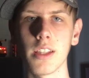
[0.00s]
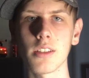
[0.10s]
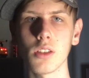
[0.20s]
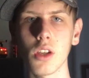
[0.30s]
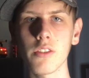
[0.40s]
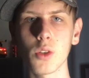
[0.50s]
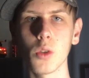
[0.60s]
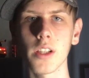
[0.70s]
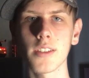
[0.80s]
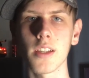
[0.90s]
a lot of
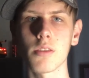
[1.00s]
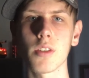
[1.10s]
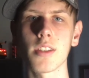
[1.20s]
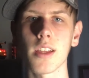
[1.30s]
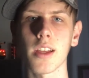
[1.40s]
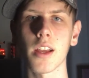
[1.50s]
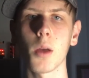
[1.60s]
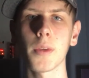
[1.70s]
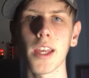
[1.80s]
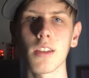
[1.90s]
cool accessories that are
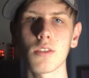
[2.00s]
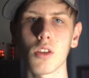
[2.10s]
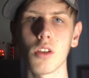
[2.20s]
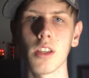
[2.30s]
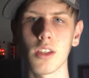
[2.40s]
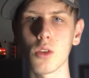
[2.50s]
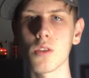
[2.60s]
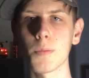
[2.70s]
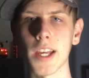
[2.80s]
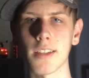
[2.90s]
coming out soon that use
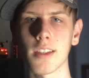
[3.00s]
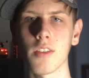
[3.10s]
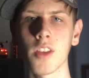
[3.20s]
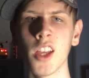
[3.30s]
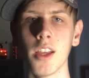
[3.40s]
MagSafe,